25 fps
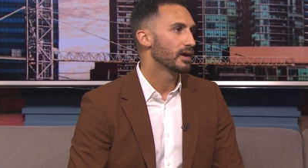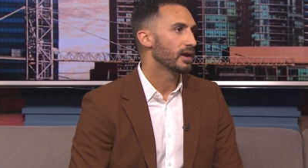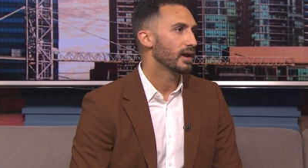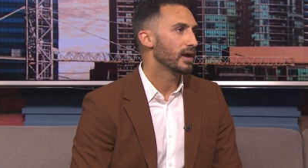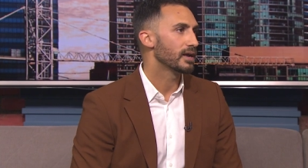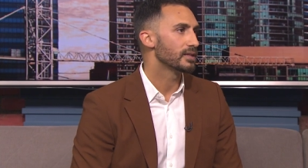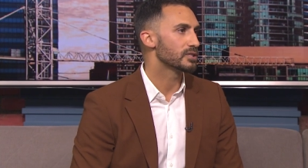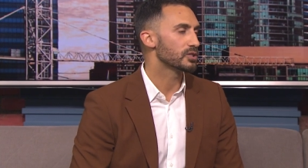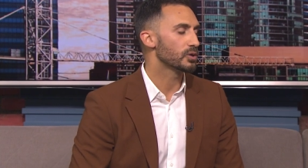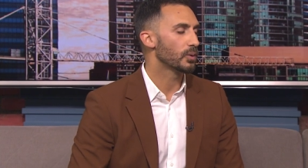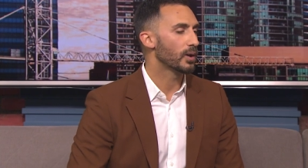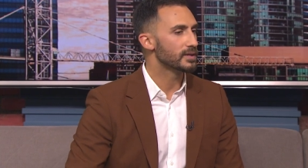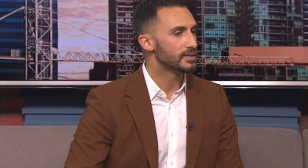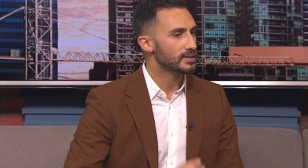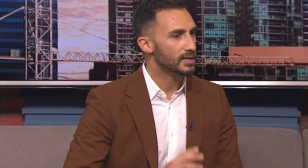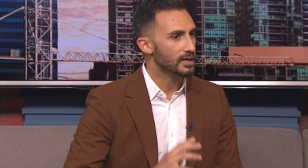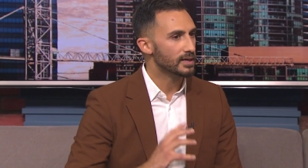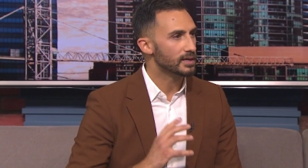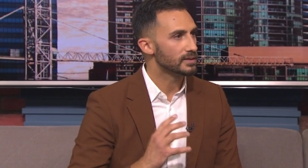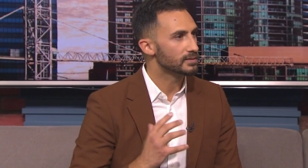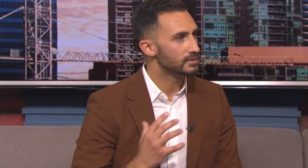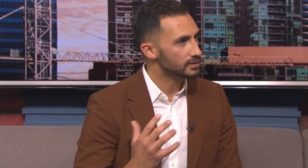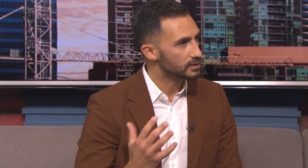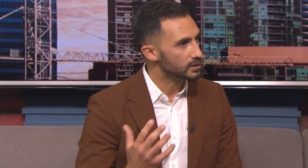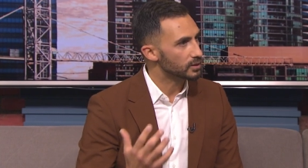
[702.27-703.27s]
And so I take
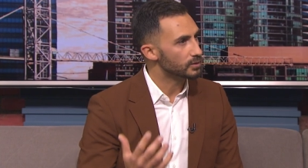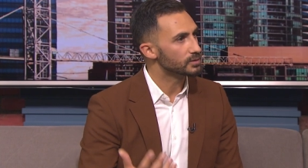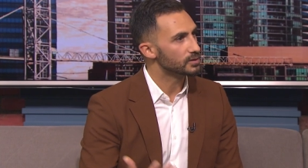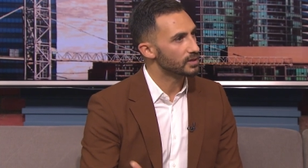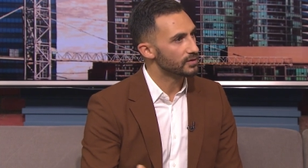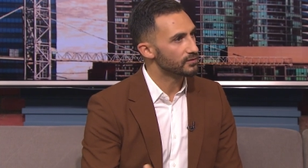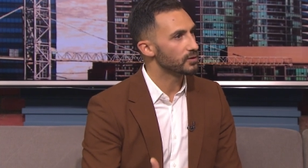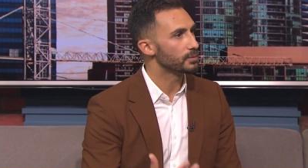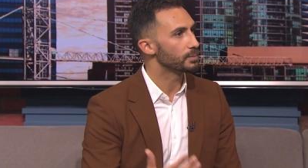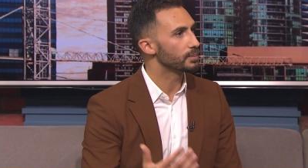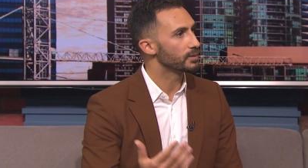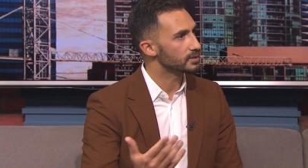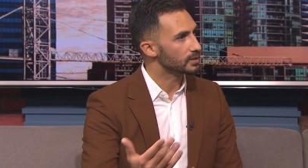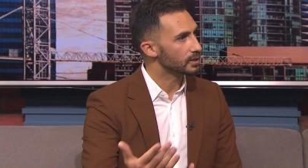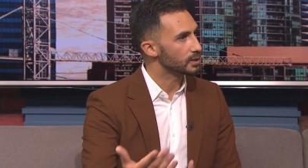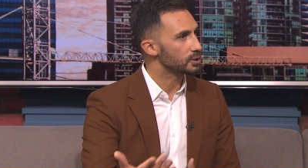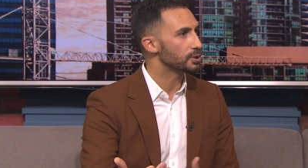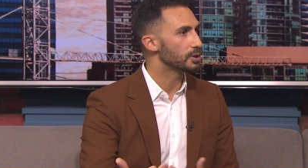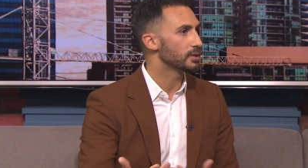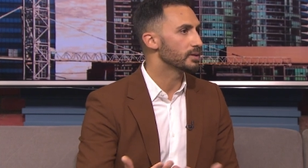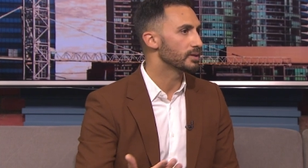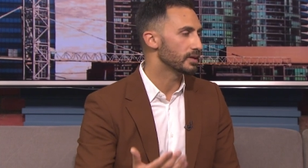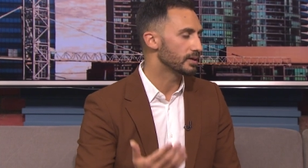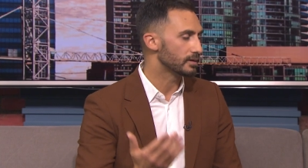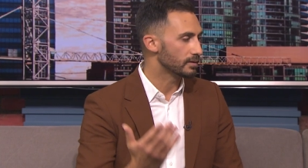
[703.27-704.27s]
a you know different
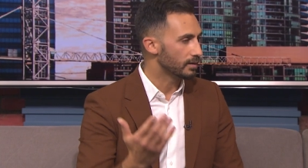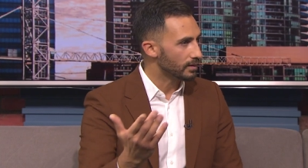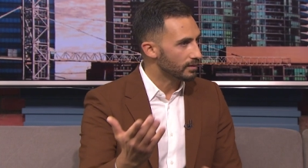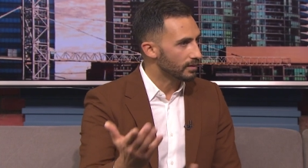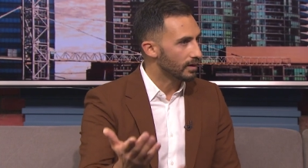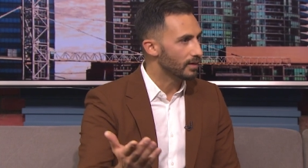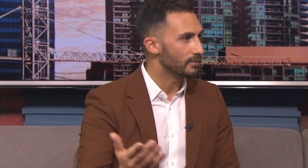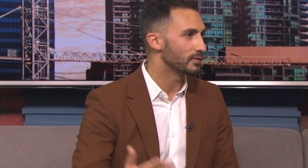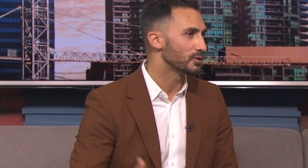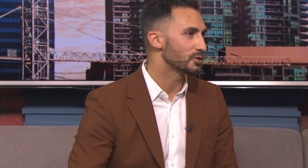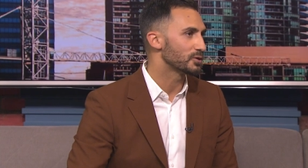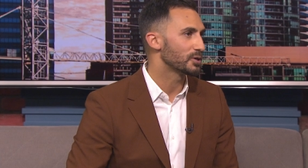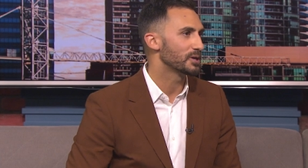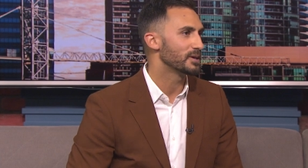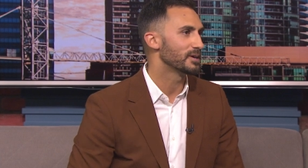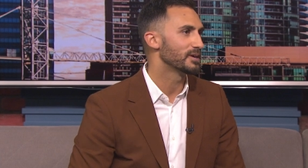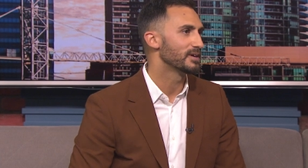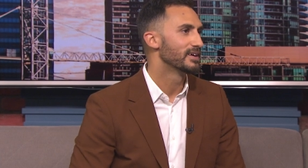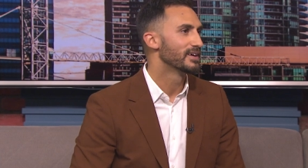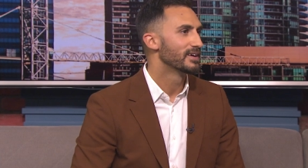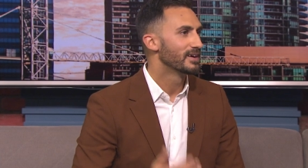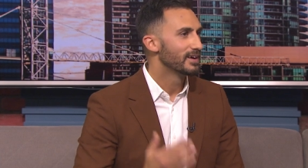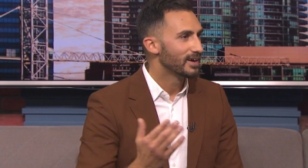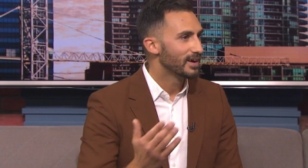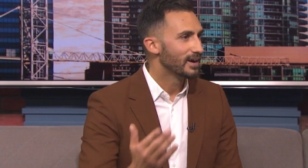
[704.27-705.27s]
position than obviously
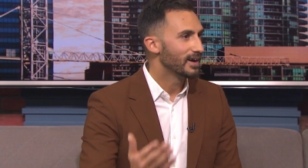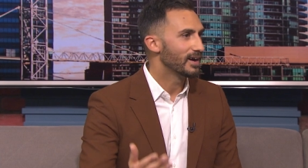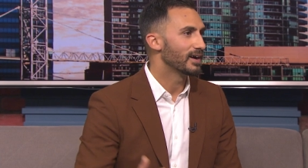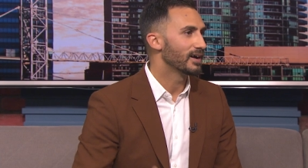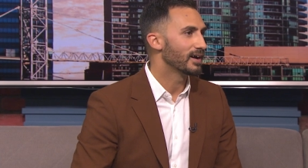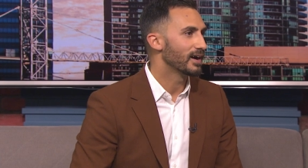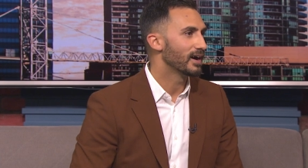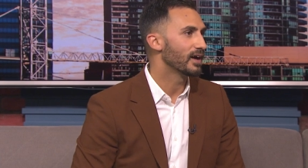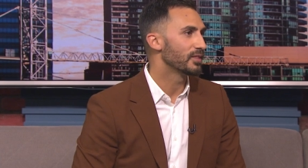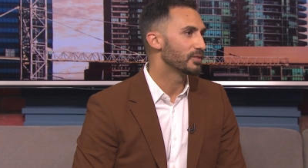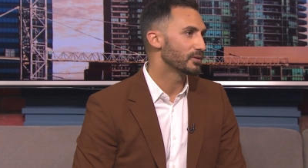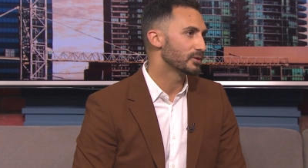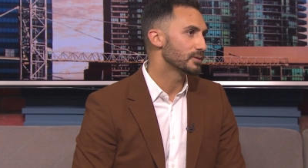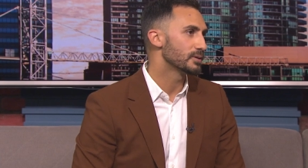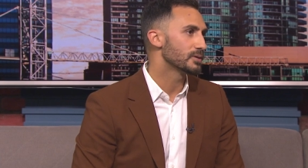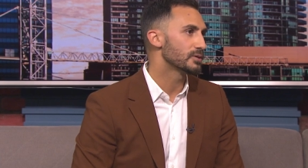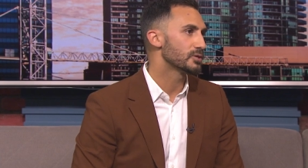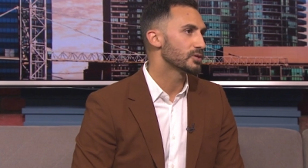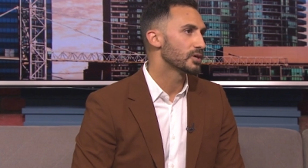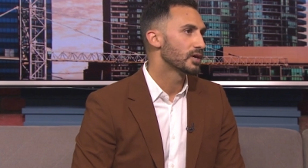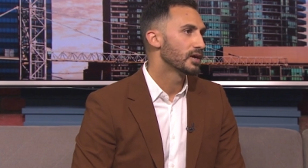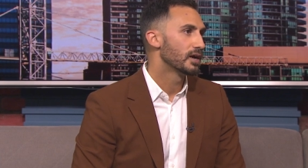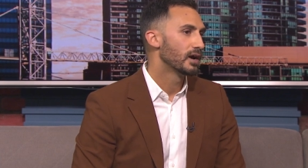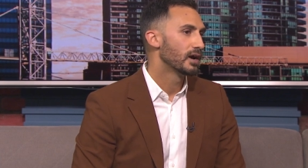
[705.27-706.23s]
uh, others.